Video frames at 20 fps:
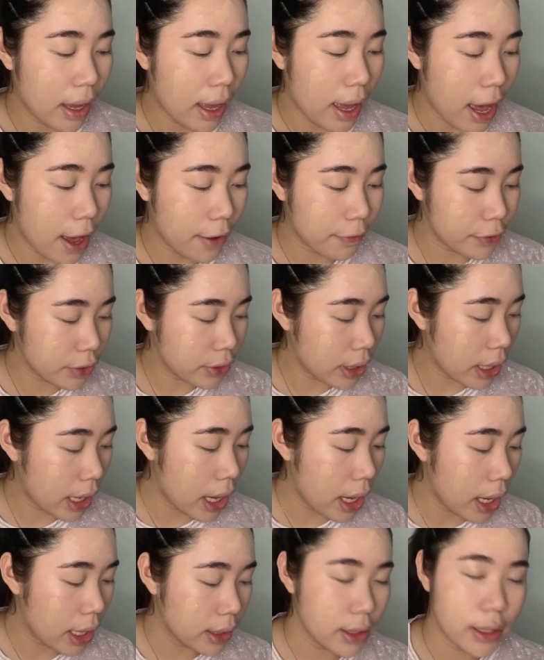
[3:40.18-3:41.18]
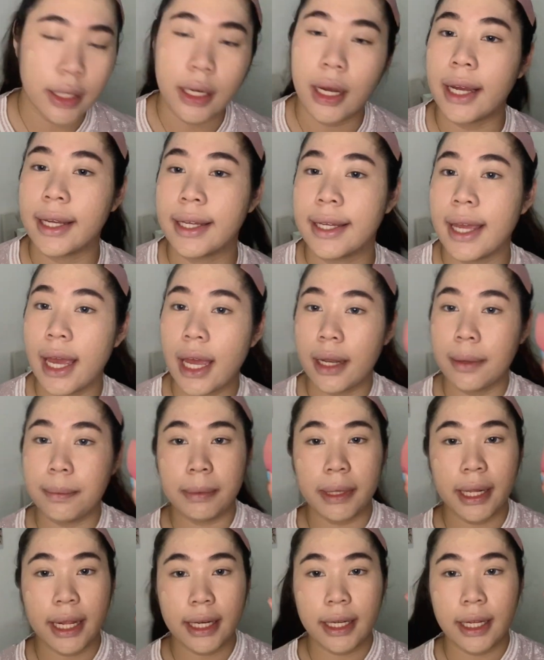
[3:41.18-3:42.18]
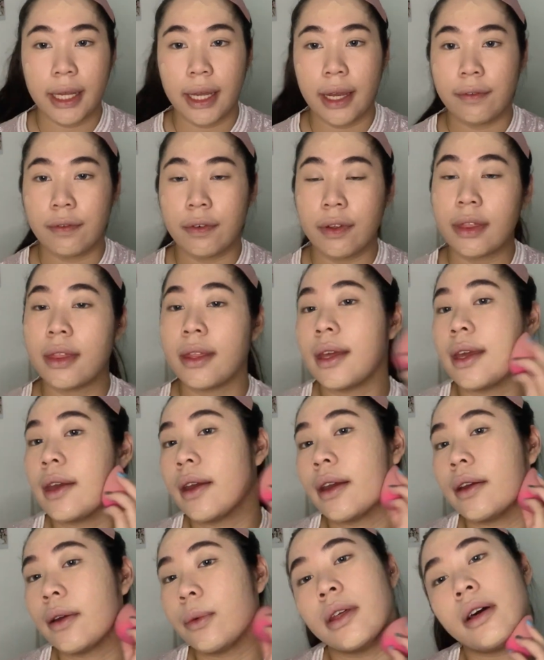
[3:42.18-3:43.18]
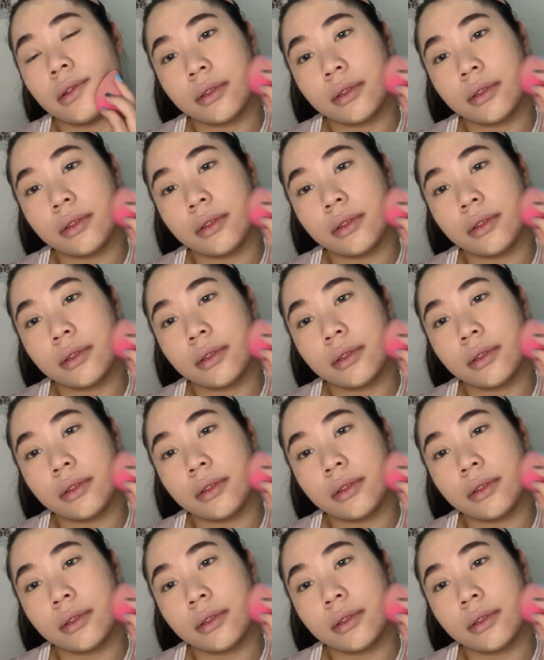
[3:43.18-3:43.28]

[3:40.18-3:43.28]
After that, again, blending everything.